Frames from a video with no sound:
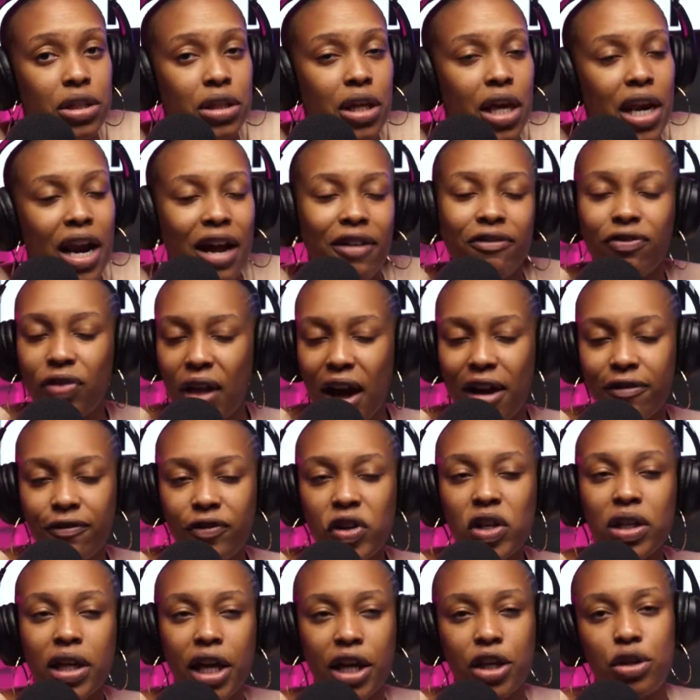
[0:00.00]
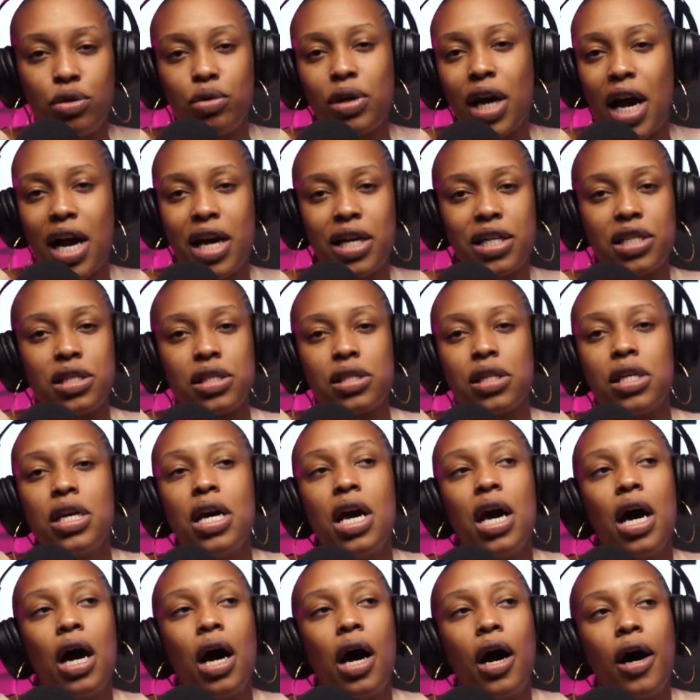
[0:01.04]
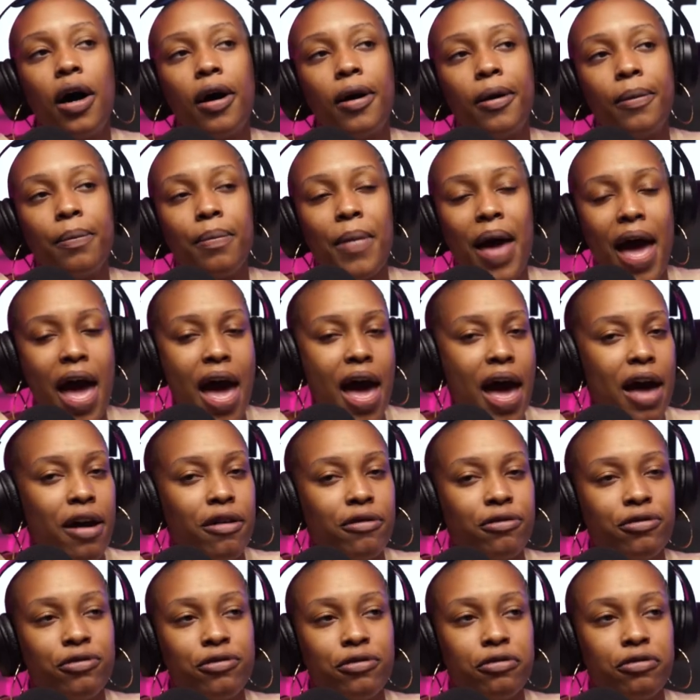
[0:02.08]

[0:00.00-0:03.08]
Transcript: And I feel like you guys have